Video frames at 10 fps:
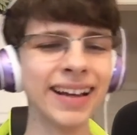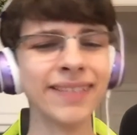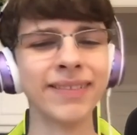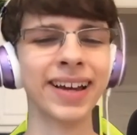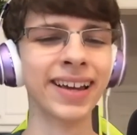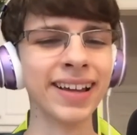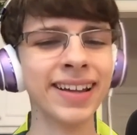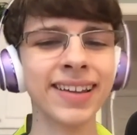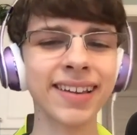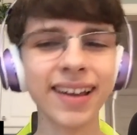my
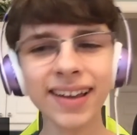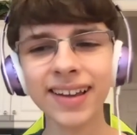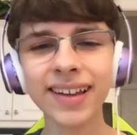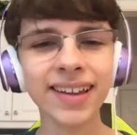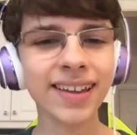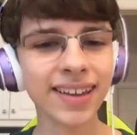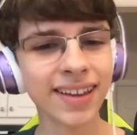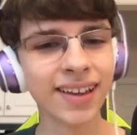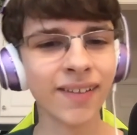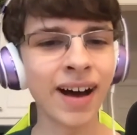goodness.
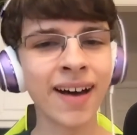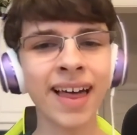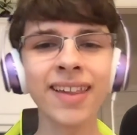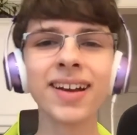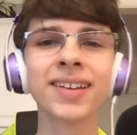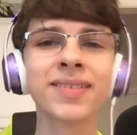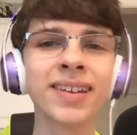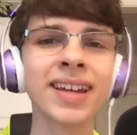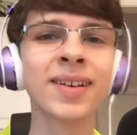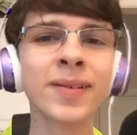Wow, that looks
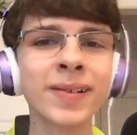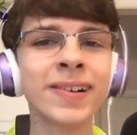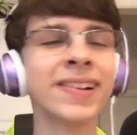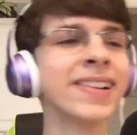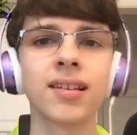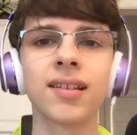really cool.